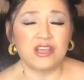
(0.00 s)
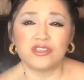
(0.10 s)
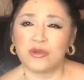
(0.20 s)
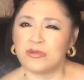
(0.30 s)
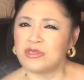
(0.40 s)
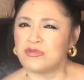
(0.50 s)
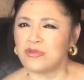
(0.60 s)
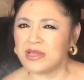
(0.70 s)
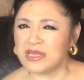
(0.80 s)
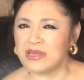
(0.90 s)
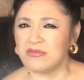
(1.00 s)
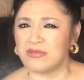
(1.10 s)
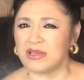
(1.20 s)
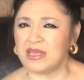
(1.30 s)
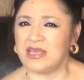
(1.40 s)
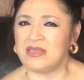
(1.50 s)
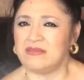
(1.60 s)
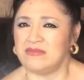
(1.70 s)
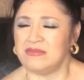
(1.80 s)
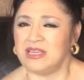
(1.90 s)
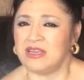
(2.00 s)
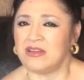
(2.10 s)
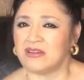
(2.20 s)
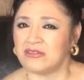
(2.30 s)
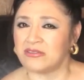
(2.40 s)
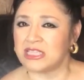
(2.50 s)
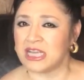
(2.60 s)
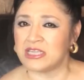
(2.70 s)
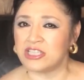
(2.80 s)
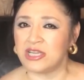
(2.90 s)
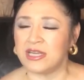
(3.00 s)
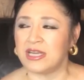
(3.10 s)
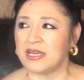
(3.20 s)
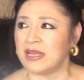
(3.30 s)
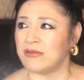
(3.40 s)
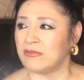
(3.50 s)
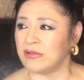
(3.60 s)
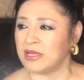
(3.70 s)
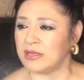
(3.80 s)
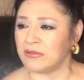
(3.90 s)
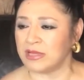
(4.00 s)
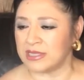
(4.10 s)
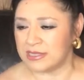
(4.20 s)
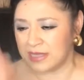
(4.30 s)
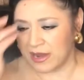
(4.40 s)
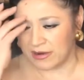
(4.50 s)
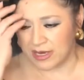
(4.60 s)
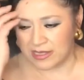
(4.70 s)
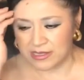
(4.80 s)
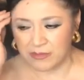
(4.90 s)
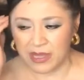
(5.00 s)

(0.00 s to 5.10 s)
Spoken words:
So it was really, really, you know, touching, and it really, really scared us.